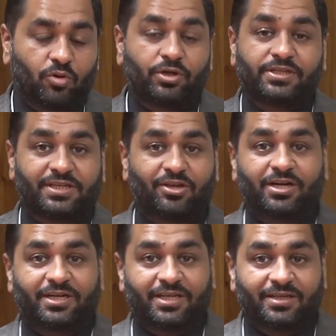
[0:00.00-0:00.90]
OT
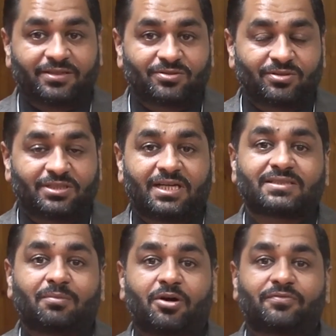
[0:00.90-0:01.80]
security. So these are
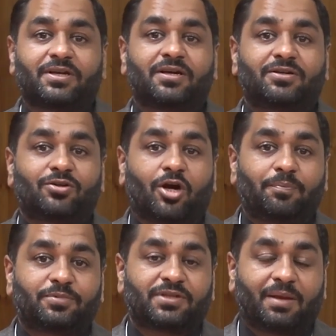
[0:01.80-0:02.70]
some of the
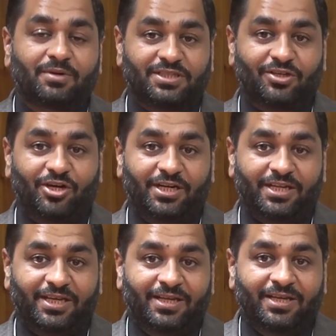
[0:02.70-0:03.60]
top
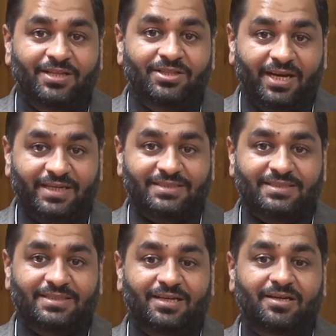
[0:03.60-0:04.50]
cybersecurity
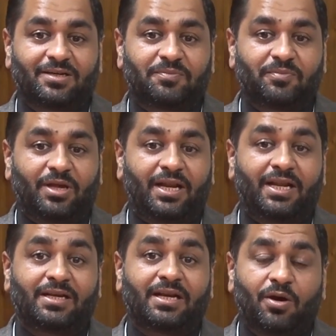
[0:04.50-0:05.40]
threats. And
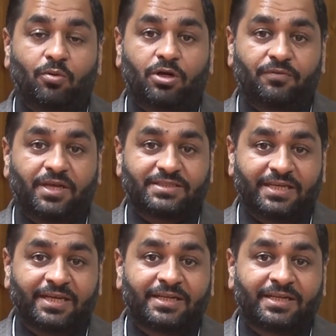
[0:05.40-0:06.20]
then now what we are seeing